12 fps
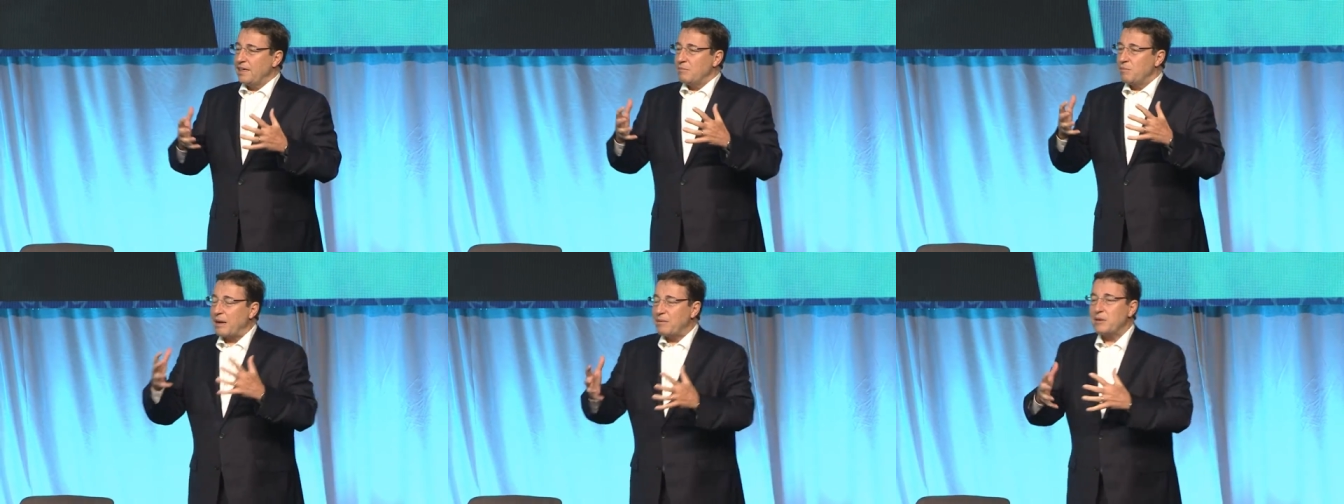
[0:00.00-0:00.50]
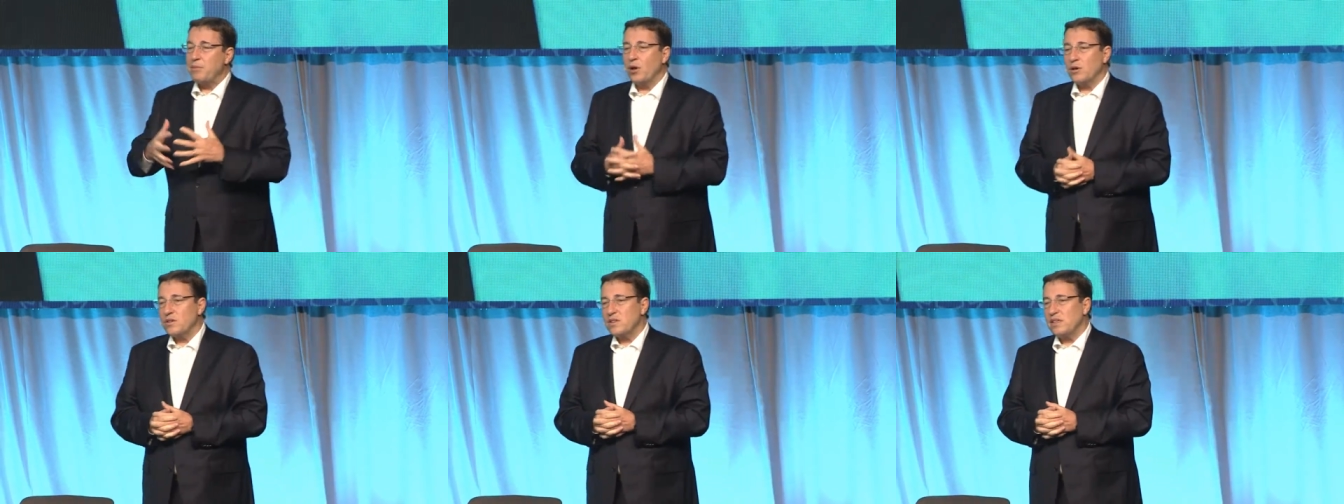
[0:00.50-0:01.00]
Public
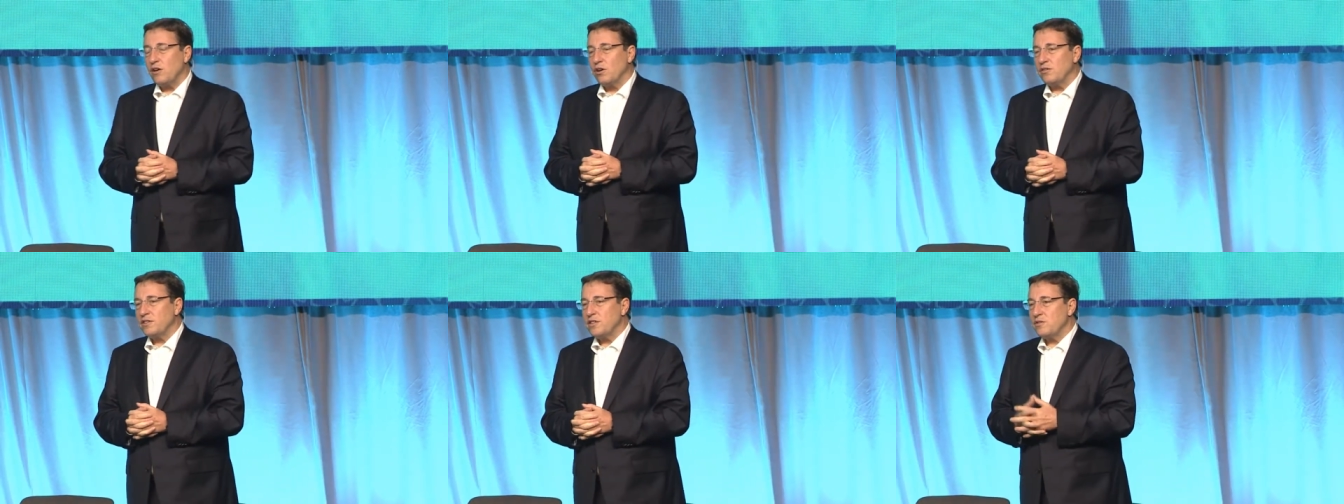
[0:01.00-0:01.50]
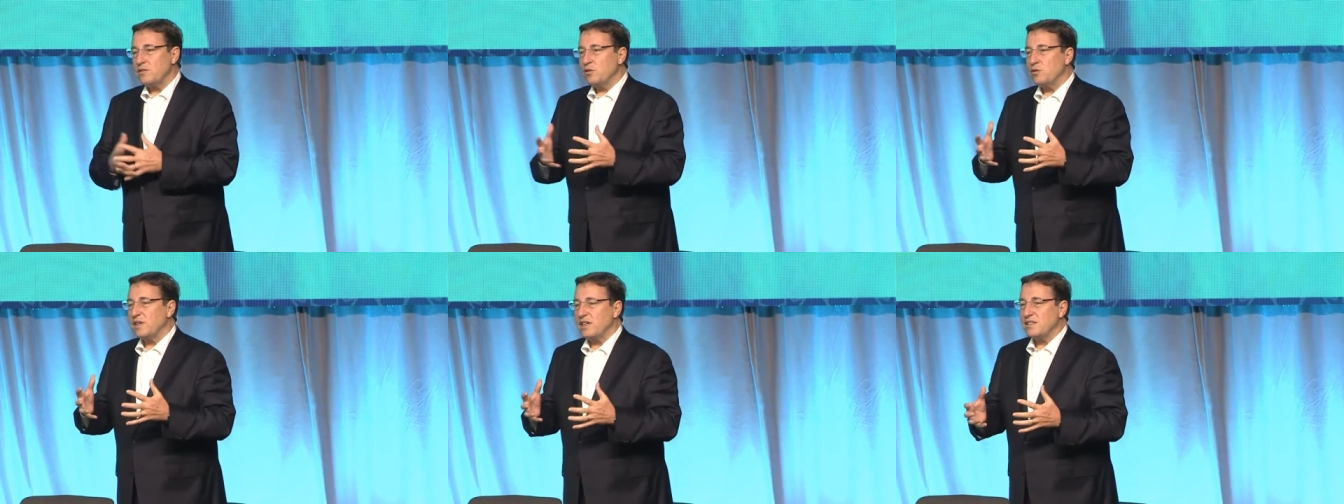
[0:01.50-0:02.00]
policy often is
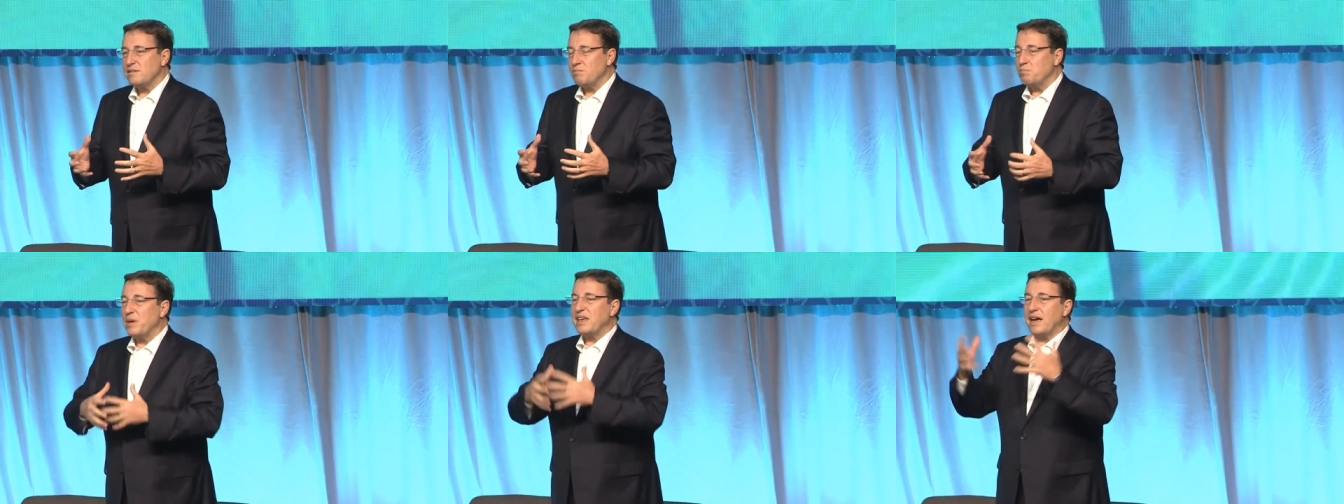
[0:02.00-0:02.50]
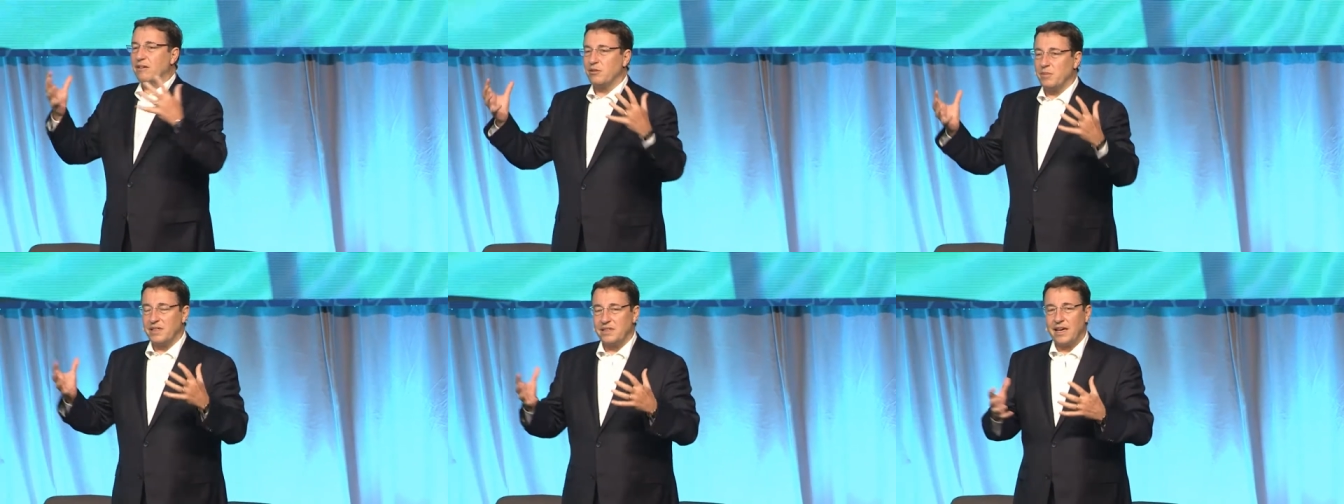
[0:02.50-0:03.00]
viewed as big
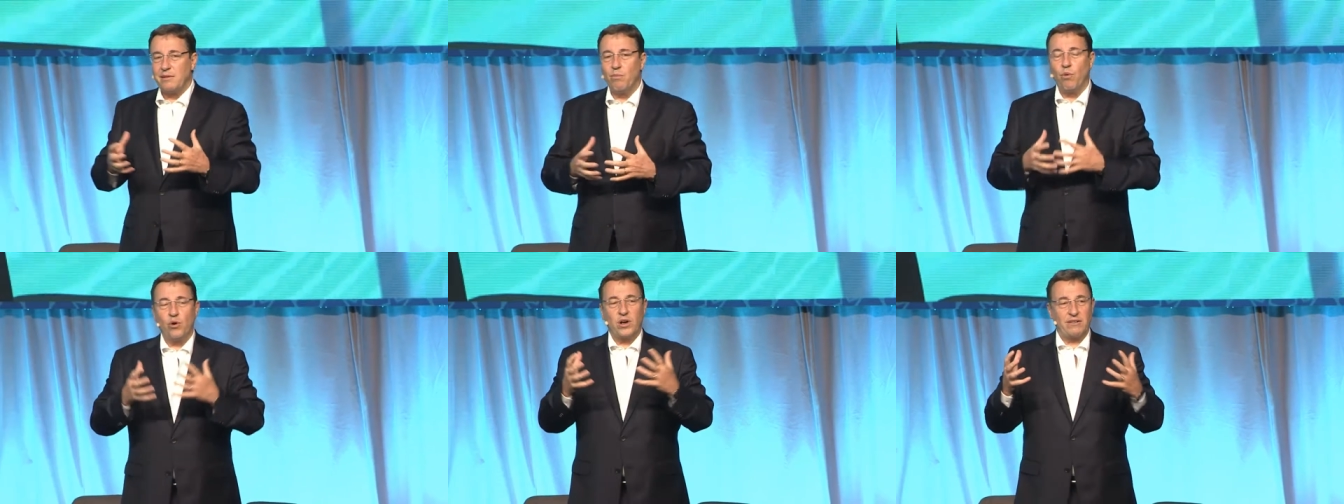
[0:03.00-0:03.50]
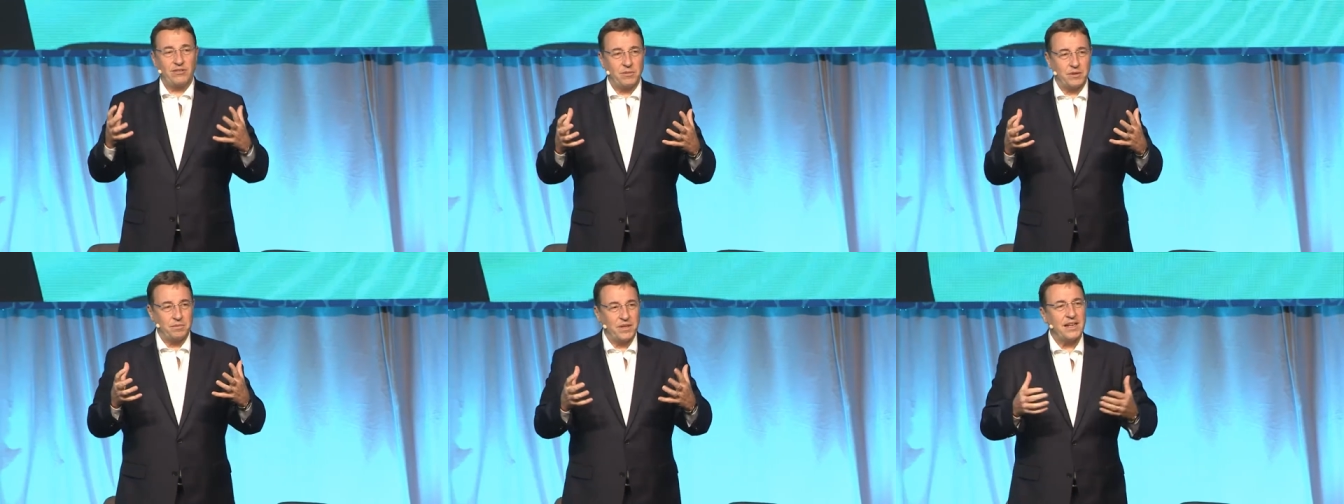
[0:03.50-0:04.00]
government and more
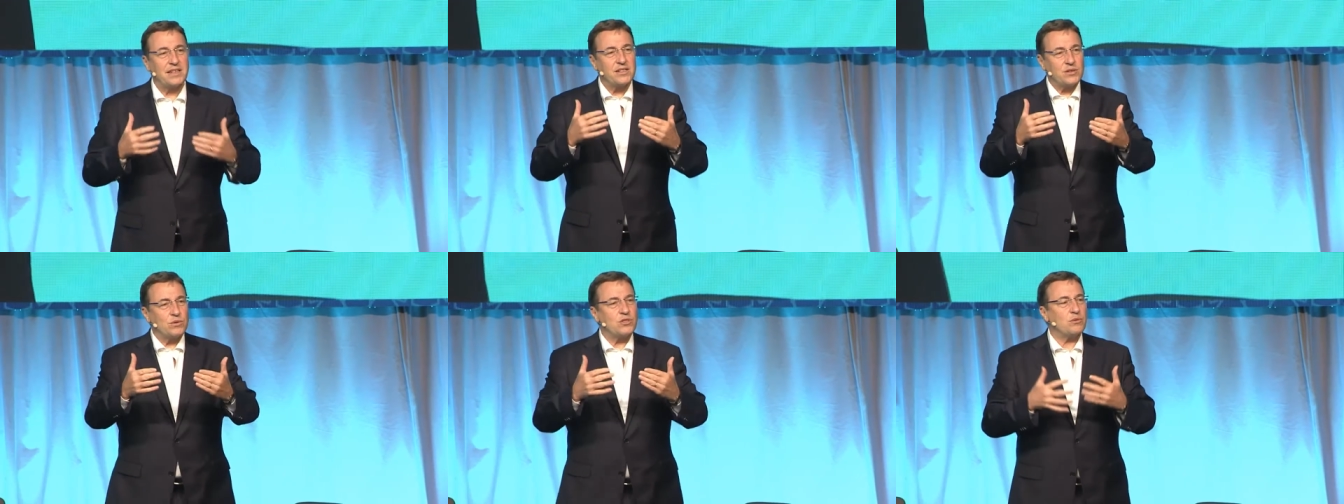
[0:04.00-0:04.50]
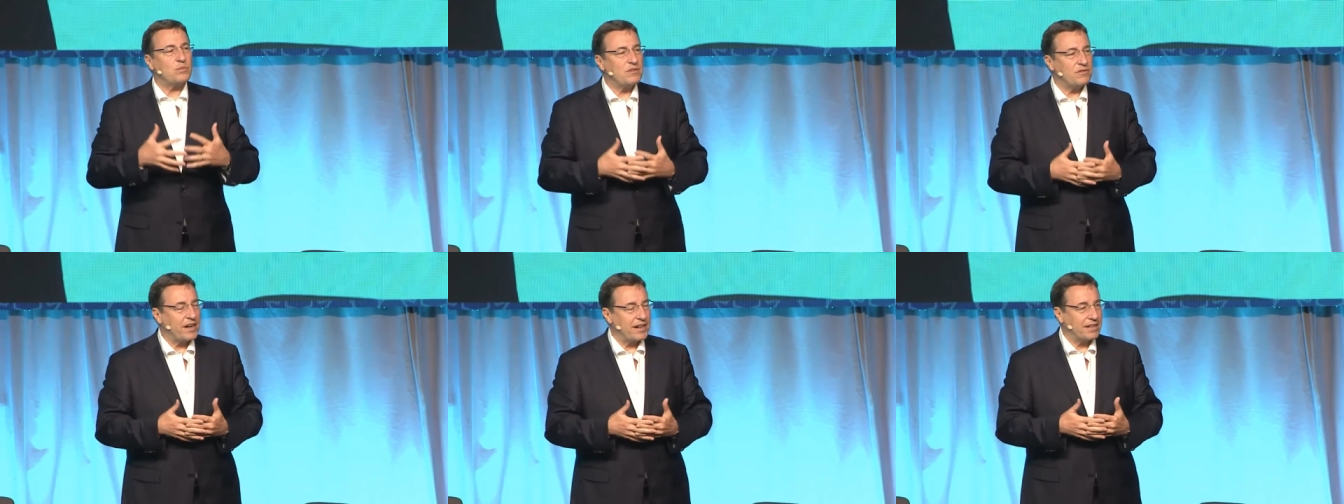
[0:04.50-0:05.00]
government, but let us also be
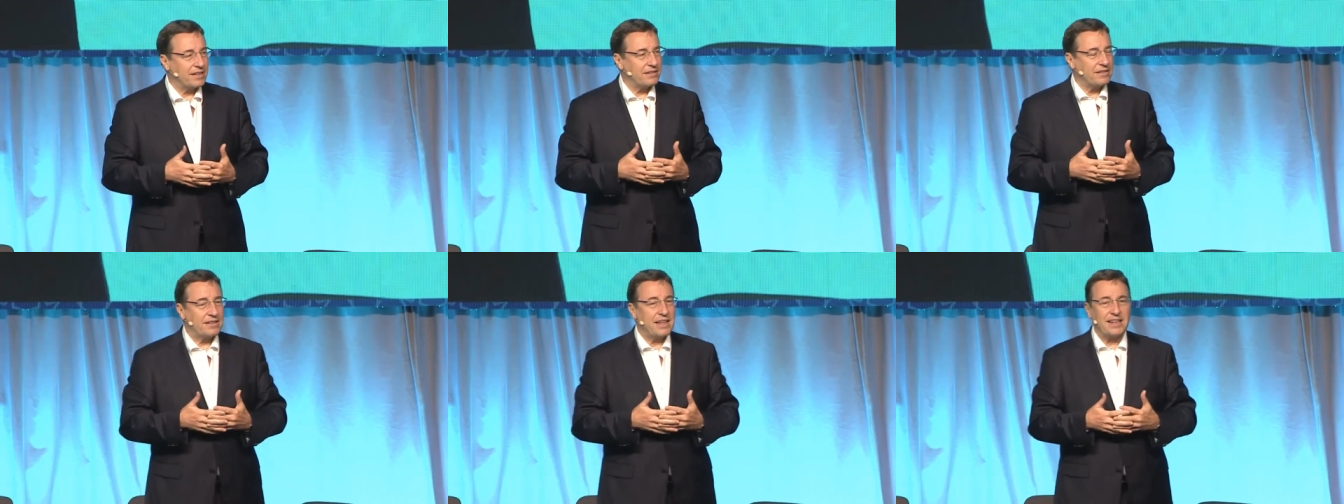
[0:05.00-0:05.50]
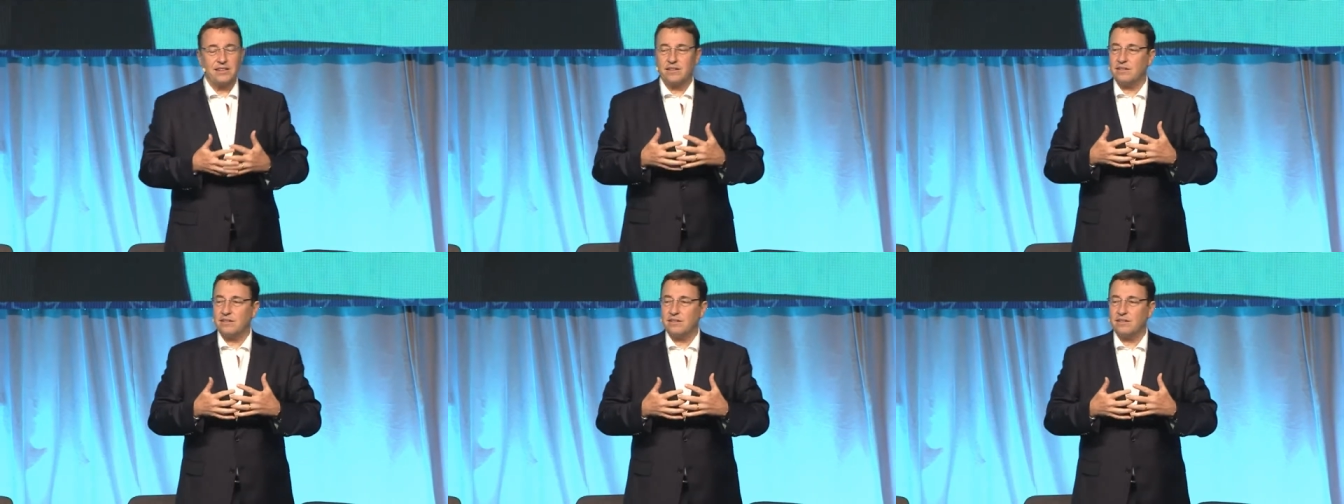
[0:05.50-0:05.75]
frank, that